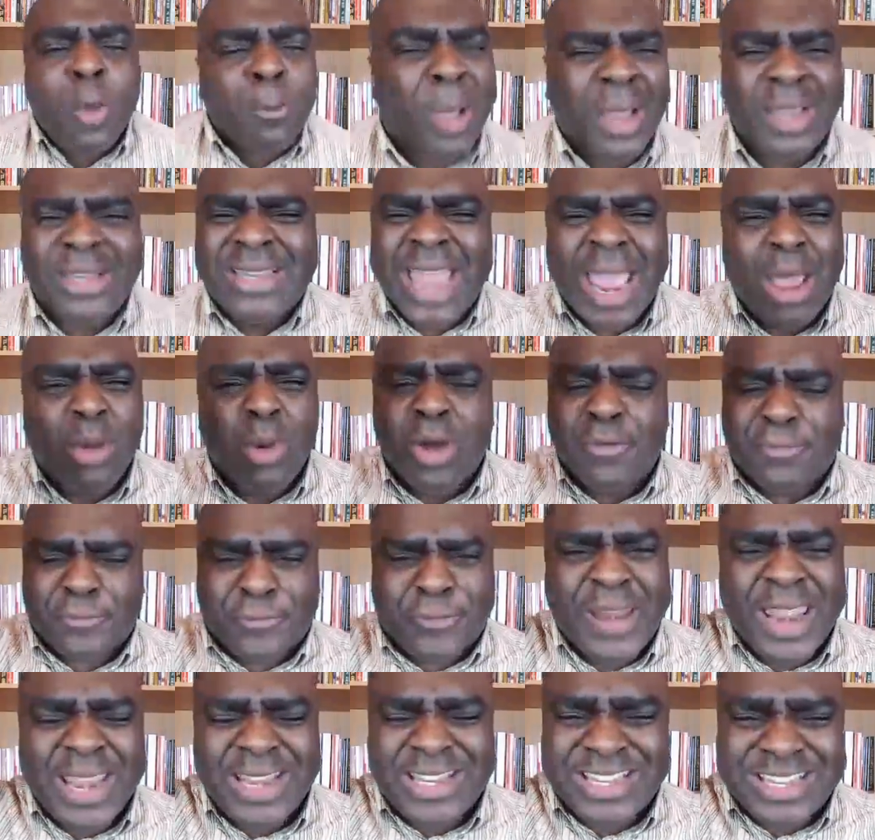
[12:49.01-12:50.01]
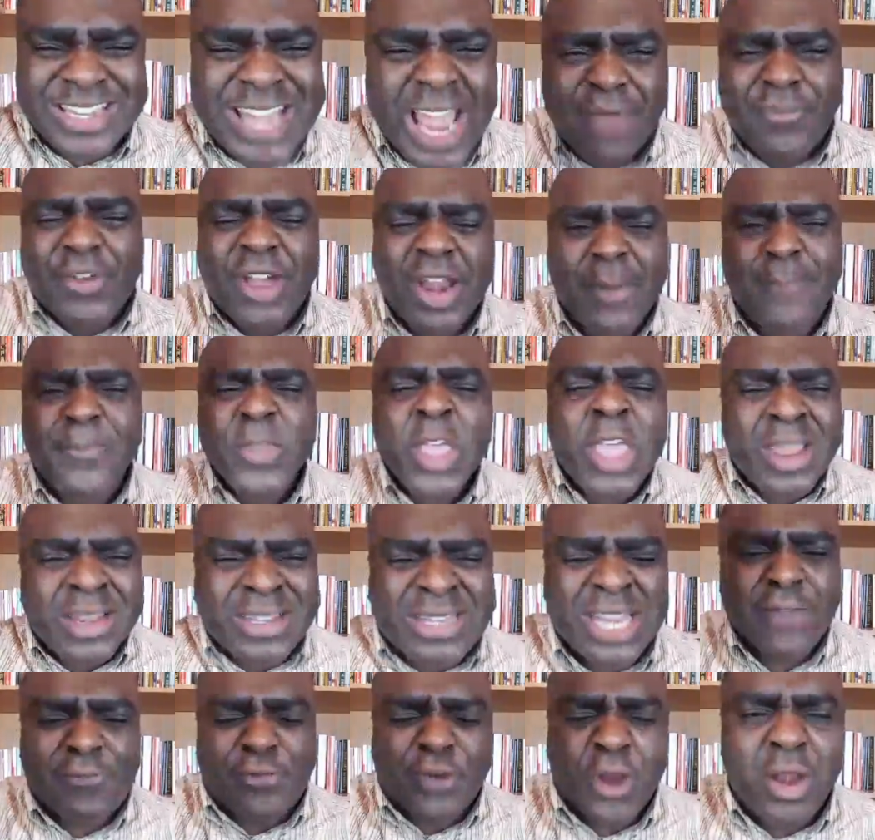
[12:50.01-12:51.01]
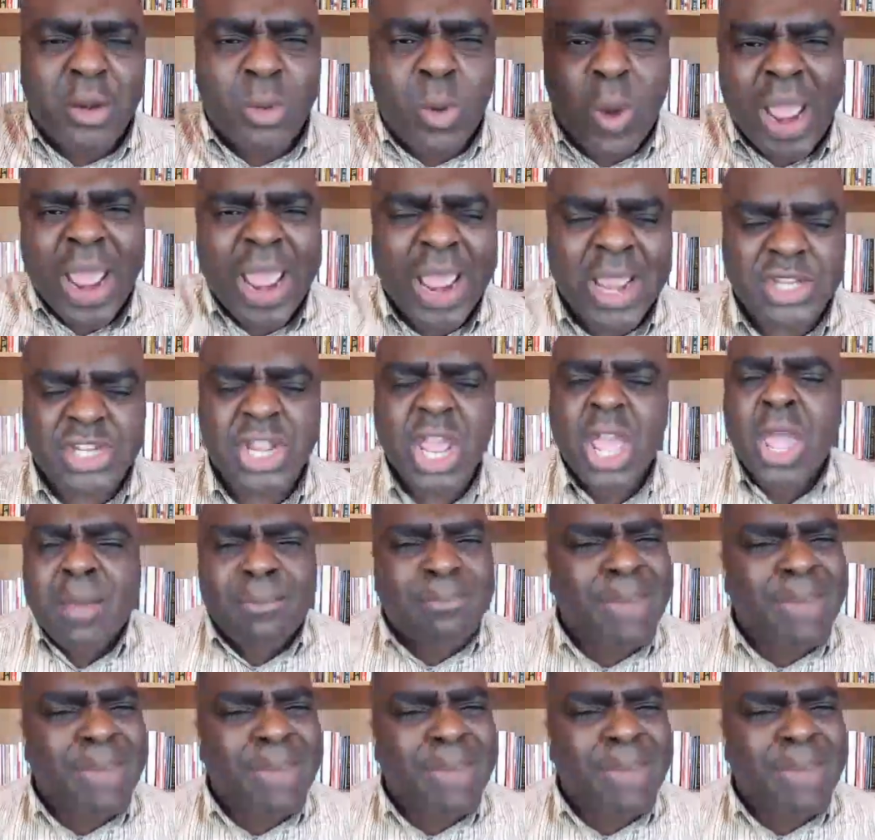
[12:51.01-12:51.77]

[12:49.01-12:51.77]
but they will flee seven different ways.